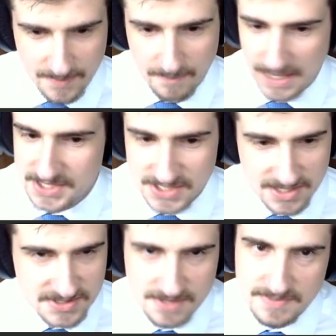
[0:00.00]
Might
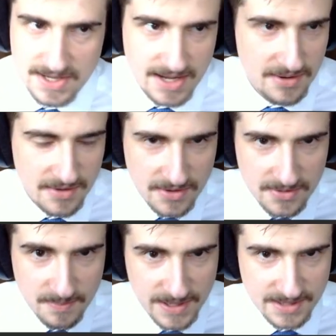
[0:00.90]
change something. I don't
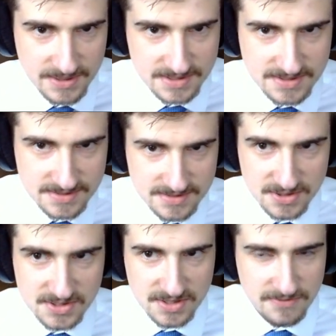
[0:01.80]
know, but it looks
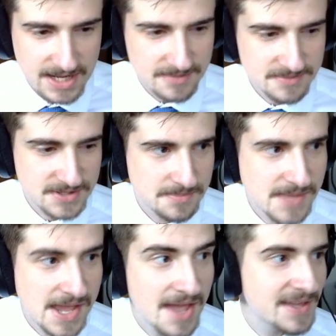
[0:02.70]
good for now. So
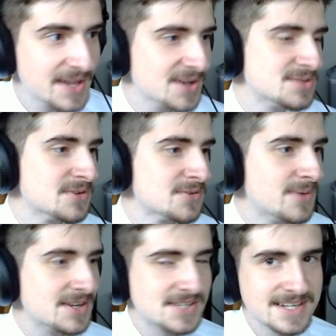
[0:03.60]
thank you all so much for
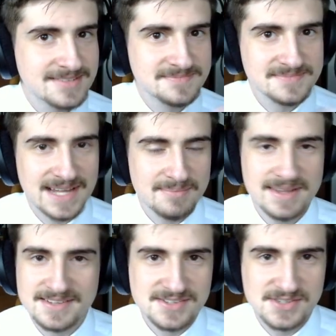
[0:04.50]
watching. I mean,
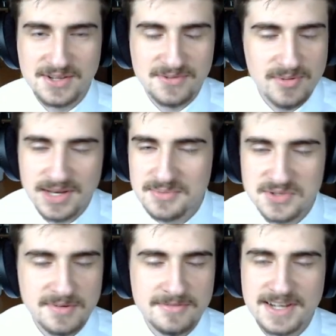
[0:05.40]
this is just for Redeemed
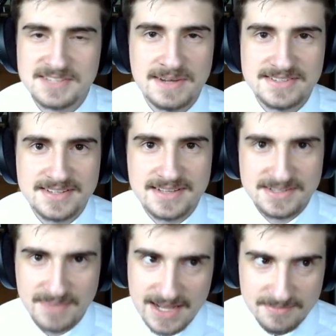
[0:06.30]
Zoomer fans, basically, is
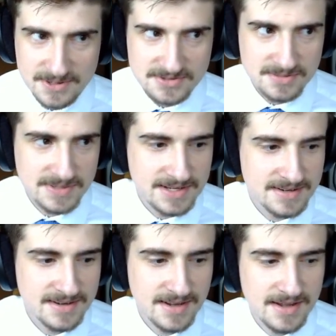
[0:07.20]
my personal
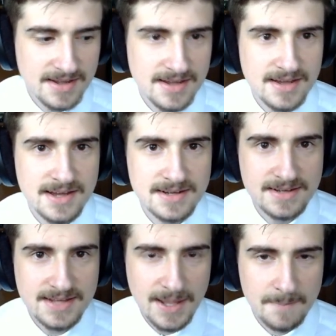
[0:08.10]
opinion.
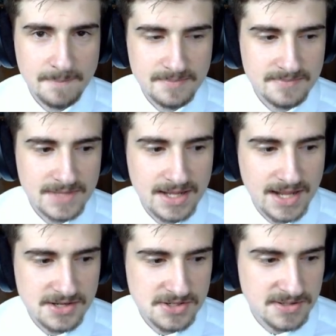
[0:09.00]
Yeah.
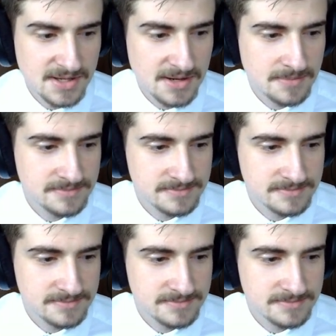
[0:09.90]
Catch y'all later.